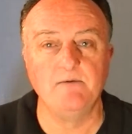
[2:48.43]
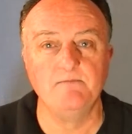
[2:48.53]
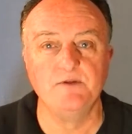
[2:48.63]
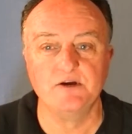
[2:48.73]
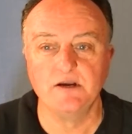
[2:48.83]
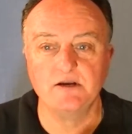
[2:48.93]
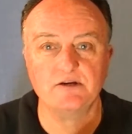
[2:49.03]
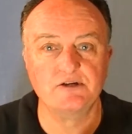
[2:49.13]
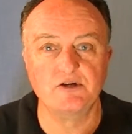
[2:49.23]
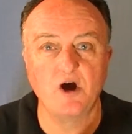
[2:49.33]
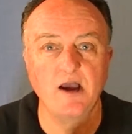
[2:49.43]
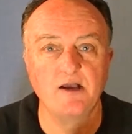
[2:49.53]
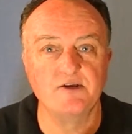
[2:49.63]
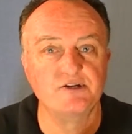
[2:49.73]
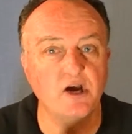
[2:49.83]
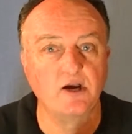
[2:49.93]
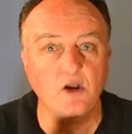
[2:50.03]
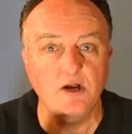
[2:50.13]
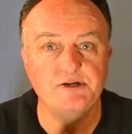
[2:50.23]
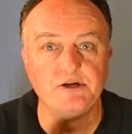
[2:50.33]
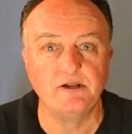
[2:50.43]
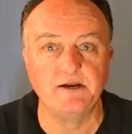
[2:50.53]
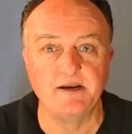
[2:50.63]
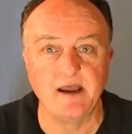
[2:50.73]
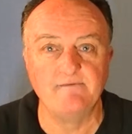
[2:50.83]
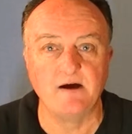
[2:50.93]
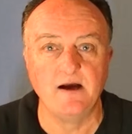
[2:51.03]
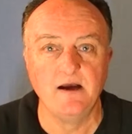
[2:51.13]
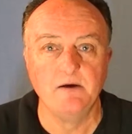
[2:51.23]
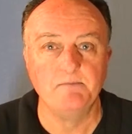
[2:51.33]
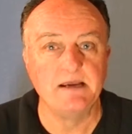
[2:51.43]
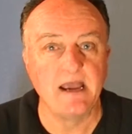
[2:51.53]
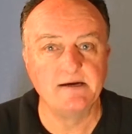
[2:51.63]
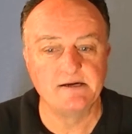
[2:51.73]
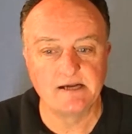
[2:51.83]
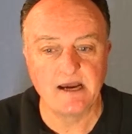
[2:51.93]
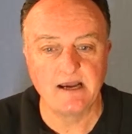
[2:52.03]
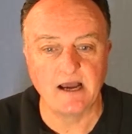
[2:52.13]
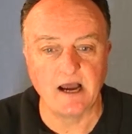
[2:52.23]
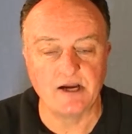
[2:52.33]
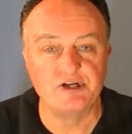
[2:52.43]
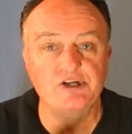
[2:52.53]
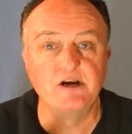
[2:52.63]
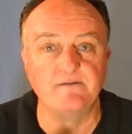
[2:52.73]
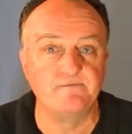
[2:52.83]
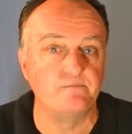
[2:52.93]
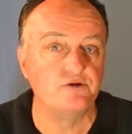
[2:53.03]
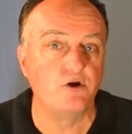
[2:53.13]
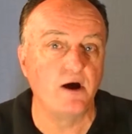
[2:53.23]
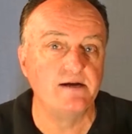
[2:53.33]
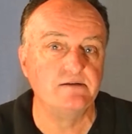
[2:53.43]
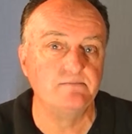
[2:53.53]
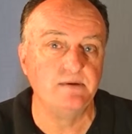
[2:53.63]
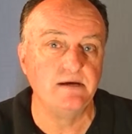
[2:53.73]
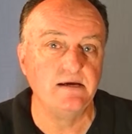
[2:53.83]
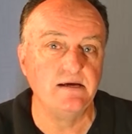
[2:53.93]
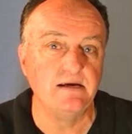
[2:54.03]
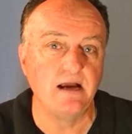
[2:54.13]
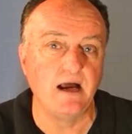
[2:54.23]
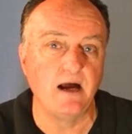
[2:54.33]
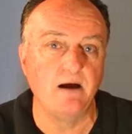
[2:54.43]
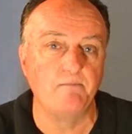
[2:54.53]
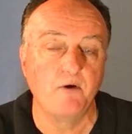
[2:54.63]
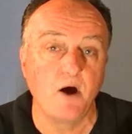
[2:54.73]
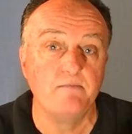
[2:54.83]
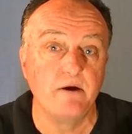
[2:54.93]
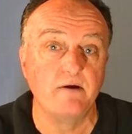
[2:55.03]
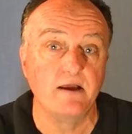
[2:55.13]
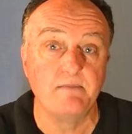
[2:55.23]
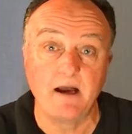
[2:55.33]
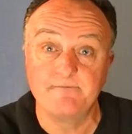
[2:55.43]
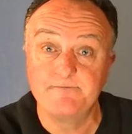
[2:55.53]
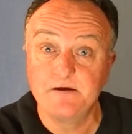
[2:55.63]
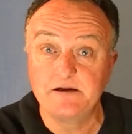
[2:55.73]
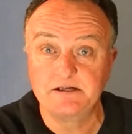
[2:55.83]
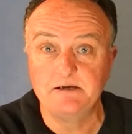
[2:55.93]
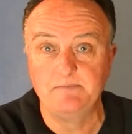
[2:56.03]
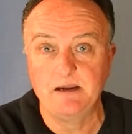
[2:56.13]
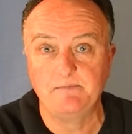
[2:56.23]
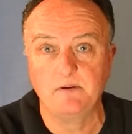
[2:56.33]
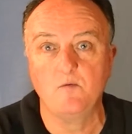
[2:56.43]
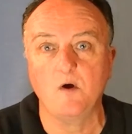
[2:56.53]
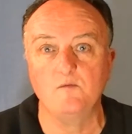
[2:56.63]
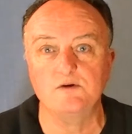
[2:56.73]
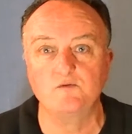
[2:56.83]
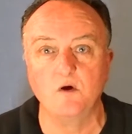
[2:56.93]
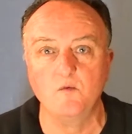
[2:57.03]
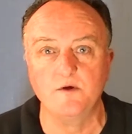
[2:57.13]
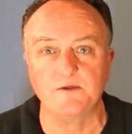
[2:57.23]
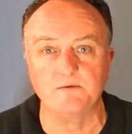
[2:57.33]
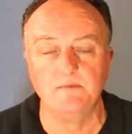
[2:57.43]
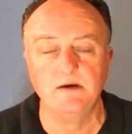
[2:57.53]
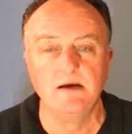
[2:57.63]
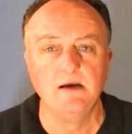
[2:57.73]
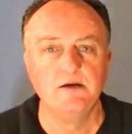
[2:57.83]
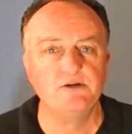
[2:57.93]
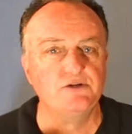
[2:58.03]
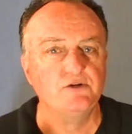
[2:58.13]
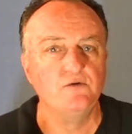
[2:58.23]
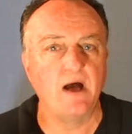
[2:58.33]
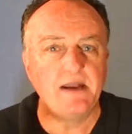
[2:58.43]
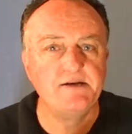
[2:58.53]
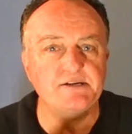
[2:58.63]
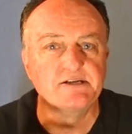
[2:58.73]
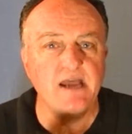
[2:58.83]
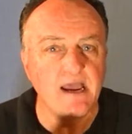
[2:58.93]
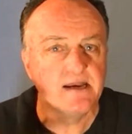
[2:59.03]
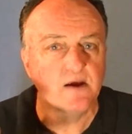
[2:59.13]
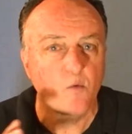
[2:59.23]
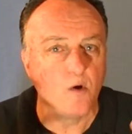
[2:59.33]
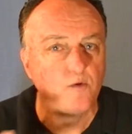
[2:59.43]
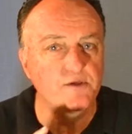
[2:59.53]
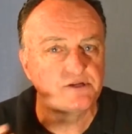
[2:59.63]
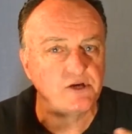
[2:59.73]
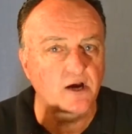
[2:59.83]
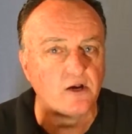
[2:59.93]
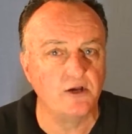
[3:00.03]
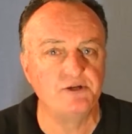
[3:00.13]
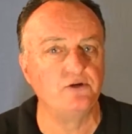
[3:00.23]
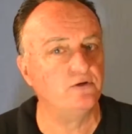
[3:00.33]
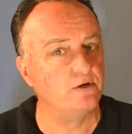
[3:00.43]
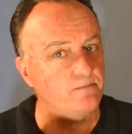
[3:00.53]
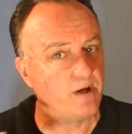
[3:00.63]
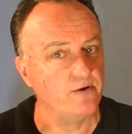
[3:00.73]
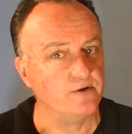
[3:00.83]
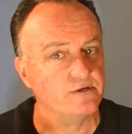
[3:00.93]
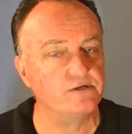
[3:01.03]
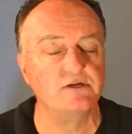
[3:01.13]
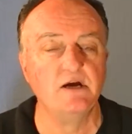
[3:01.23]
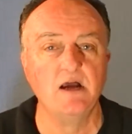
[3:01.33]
the psychological endeavor began to take a shift from trying to be primarily about fixing people and what was wrong with them, to understanding what were the psychological components